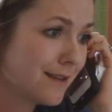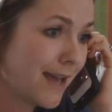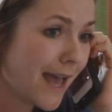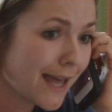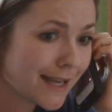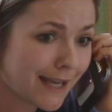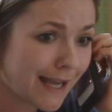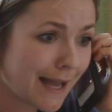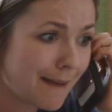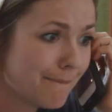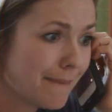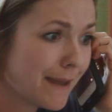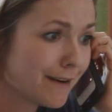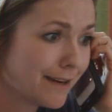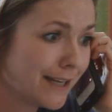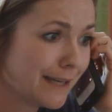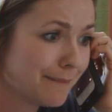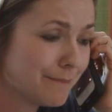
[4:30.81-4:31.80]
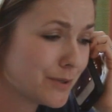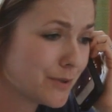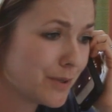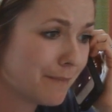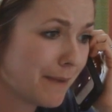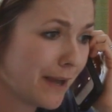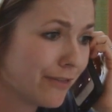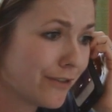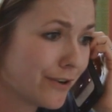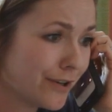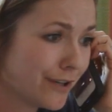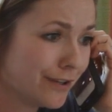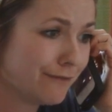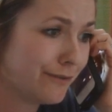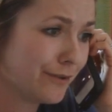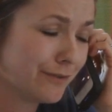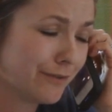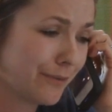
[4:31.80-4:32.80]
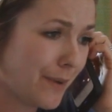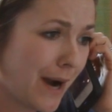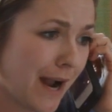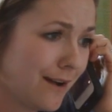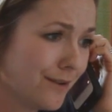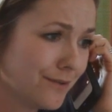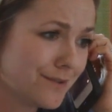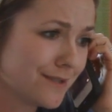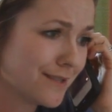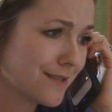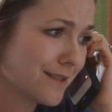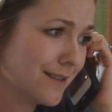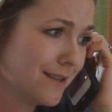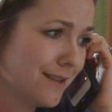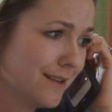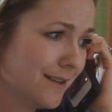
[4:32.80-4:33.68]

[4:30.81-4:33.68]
And I got married in between my third and fourth rounds.